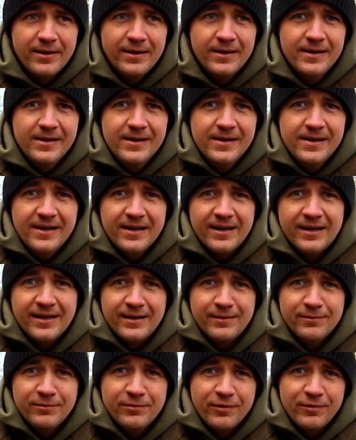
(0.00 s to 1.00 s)

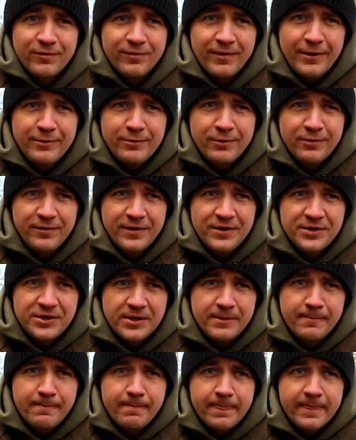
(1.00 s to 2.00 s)
for floater
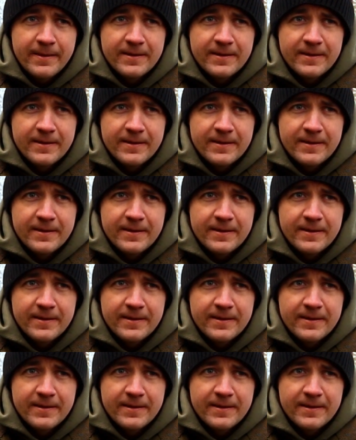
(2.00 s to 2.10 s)
fishing,